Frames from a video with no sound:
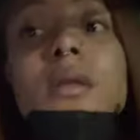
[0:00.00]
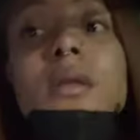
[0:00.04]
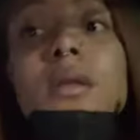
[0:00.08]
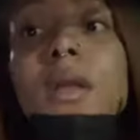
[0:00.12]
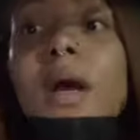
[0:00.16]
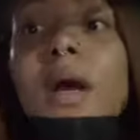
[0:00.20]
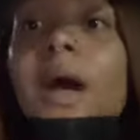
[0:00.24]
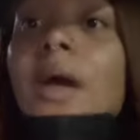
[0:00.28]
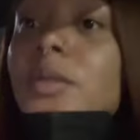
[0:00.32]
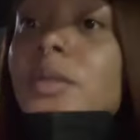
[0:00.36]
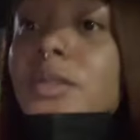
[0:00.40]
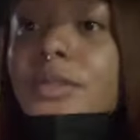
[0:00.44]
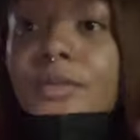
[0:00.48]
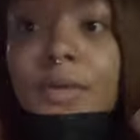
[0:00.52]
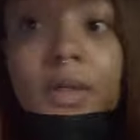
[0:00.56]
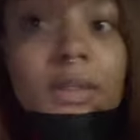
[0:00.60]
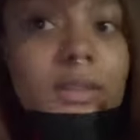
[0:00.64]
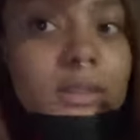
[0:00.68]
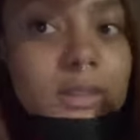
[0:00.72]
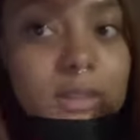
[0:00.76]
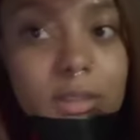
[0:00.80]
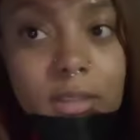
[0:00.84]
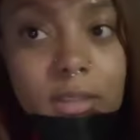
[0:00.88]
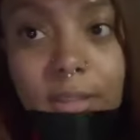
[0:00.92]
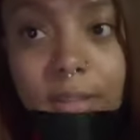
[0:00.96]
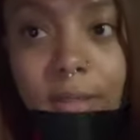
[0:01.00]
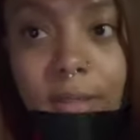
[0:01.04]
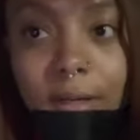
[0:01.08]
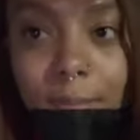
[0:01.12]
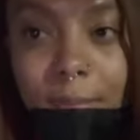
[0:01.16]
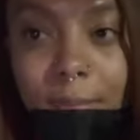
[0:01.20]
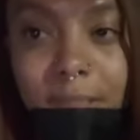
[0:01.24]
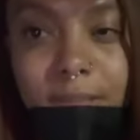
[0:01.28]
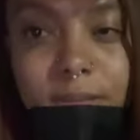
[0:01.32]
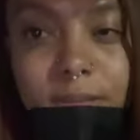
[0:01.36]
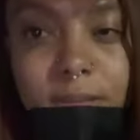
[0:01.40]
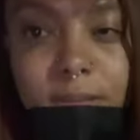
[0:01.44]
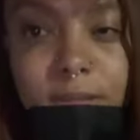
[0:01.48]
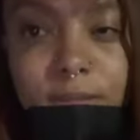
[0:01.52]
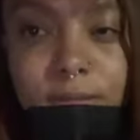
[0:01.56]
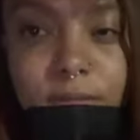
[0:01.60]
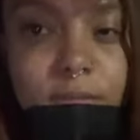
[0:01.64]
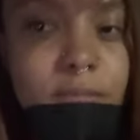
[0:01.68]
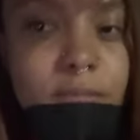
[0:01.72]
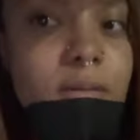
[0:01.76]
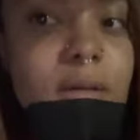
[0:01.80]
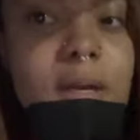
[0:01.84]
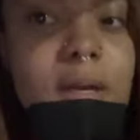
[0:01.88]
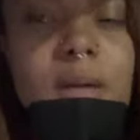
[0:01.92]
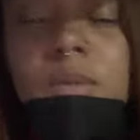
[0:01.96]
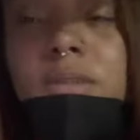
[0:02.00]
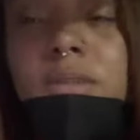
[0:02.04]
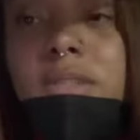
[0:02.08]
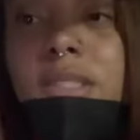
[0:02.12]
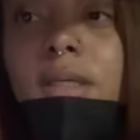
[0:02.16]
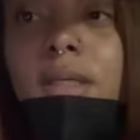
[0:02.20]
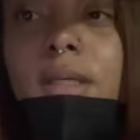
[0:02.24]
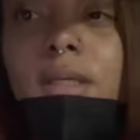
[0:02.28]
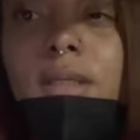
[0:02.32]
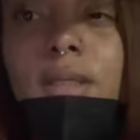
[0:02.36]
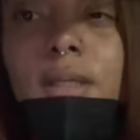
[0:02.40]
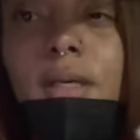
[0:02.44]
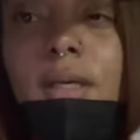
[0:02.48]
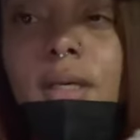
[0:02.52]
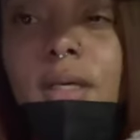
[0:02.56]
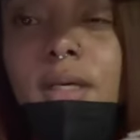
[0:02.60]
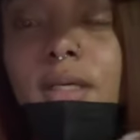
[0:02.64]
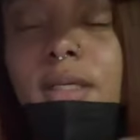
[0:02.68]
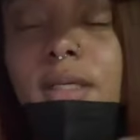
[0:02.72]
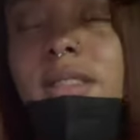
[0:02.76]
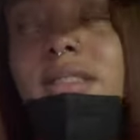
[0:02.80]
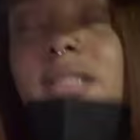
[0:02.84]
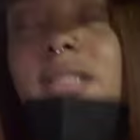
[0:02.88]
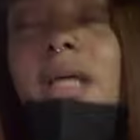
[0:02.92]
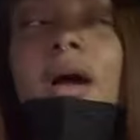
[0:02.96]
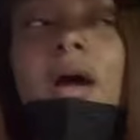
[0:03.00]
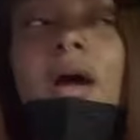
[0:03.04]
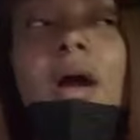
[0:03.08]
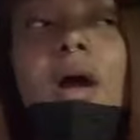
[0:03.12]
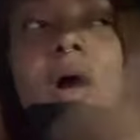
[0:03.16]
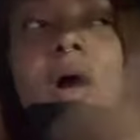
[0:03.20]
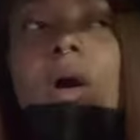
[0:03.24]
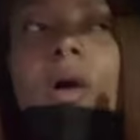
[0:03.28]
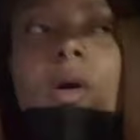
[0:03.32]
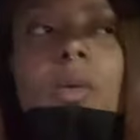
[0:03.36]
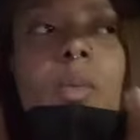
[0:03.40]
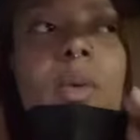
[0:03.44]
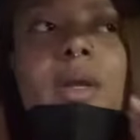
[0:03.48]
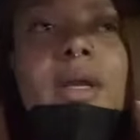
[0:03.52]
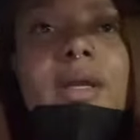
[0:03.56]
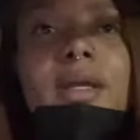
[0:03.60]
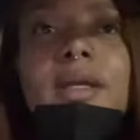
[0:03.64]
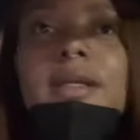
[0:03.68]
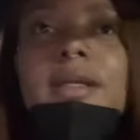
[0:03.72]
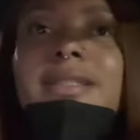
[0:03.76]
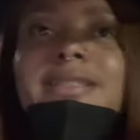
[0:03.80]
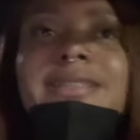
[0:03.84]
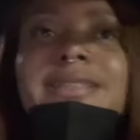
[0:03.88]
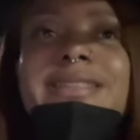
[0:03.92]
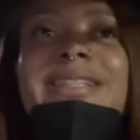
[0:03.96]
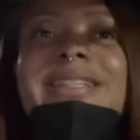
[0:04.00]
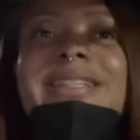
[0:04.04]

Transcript: i was first looking at myself i was kind of like because i always